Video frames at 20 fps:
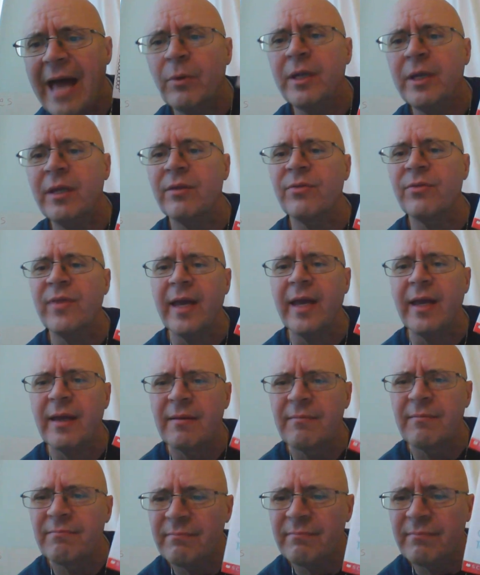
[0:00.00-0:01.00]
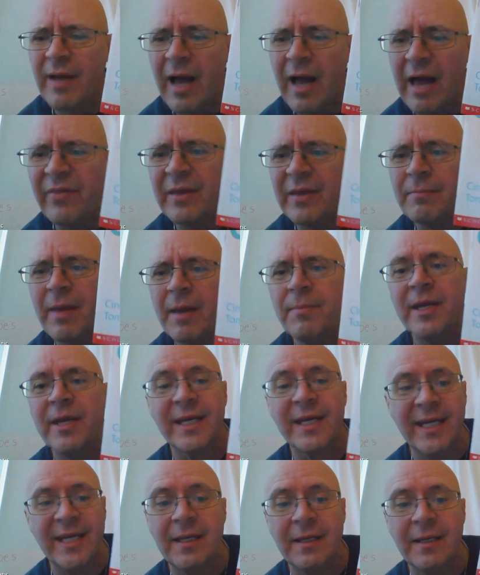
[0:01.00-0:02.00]
What do you think? I think maybe a
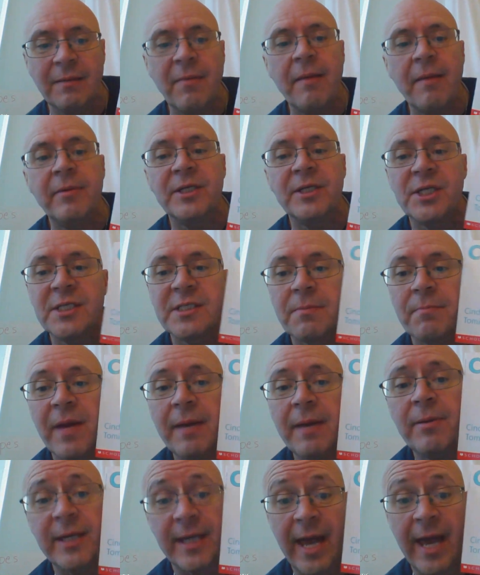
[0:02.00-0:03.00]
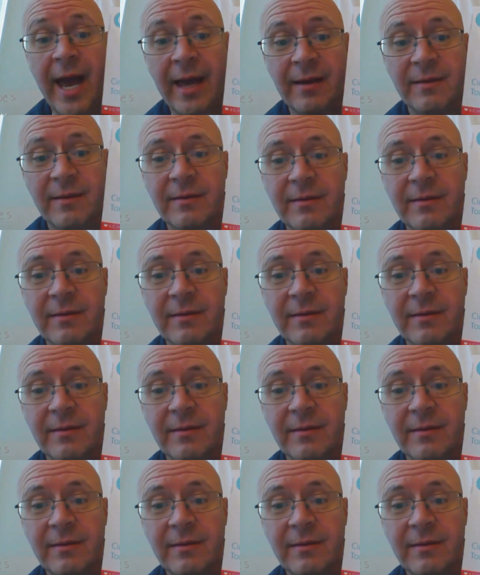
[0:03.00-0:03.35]
kitten. Maybe she's a baby cat.